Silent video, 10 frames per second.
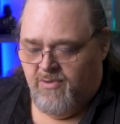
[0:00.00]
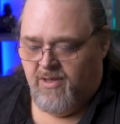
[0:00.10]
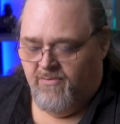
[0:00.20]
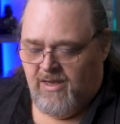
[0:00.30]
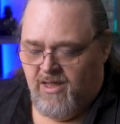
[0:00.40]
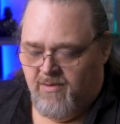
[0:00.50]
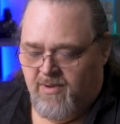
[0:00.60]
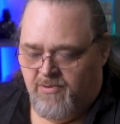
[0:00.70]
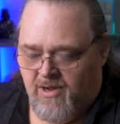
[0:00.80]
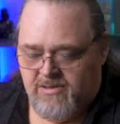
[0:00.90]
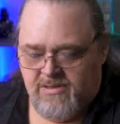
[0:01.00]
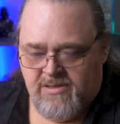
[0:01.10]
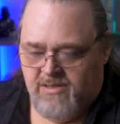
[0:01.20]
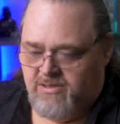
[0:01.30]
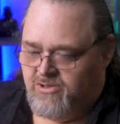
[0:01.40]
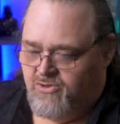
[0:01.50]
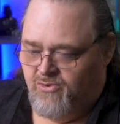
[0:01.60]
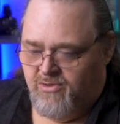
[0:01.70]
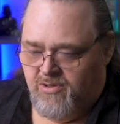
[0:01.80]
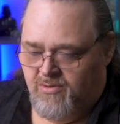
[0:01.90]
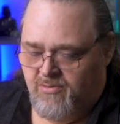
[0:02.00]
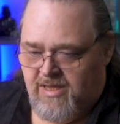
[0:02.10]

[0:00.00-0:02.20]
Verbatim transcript: but in a lot of my projects, I just do the